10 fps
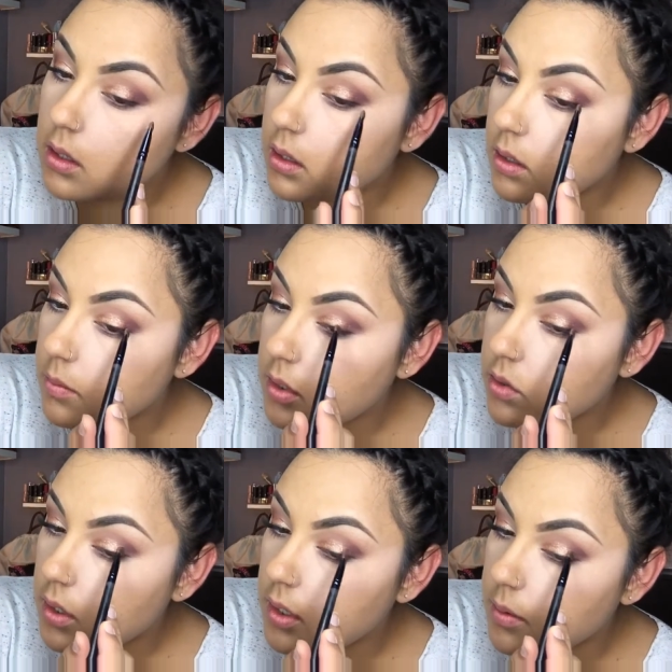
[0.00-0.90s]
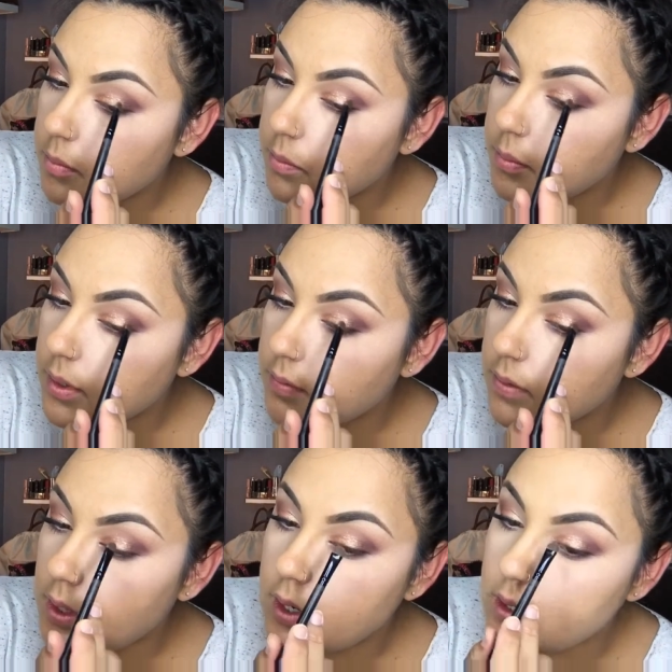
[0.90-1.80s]
And then I'm gonna try to buff
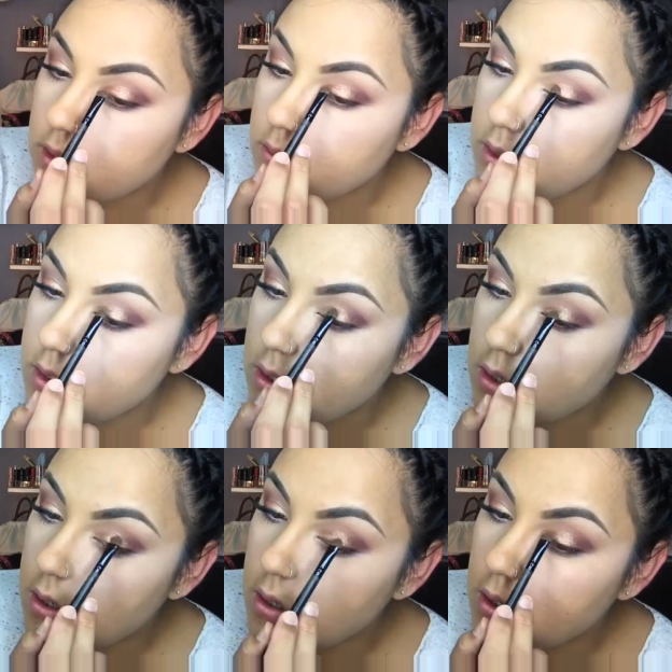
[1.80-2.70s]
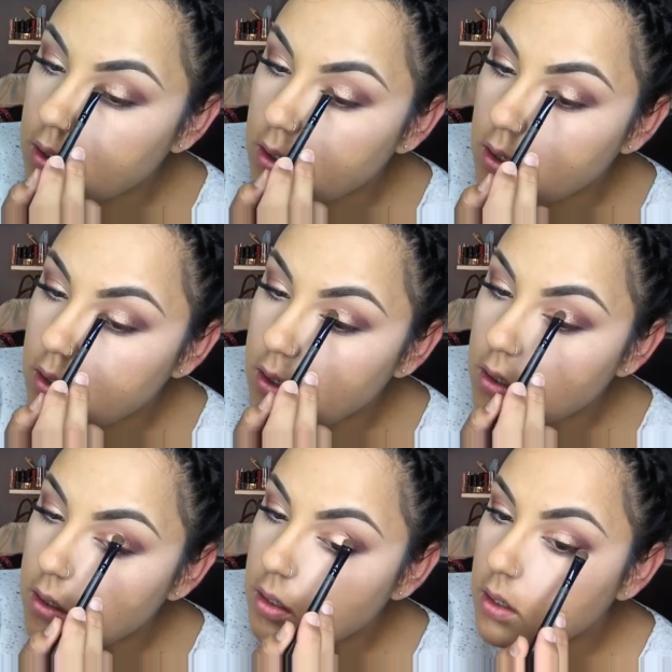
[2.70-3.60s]
that into each other.
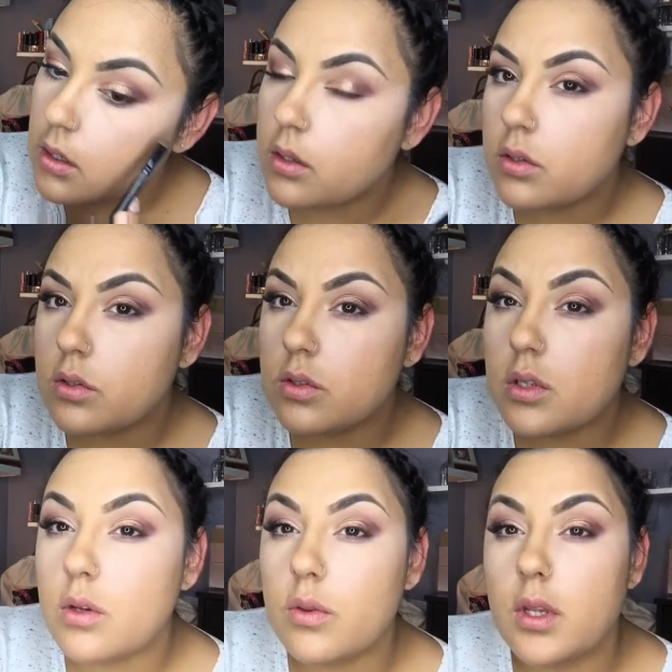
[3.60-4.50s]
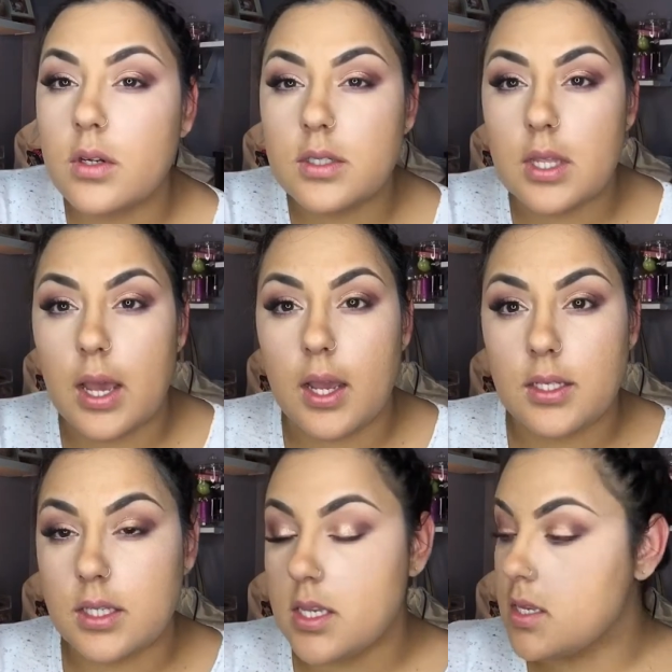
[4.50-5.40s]
So there's
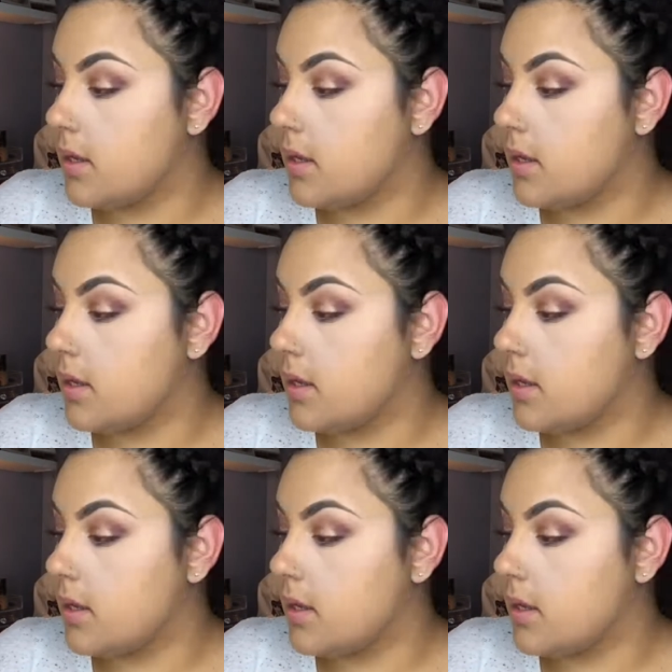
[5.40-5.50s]
that.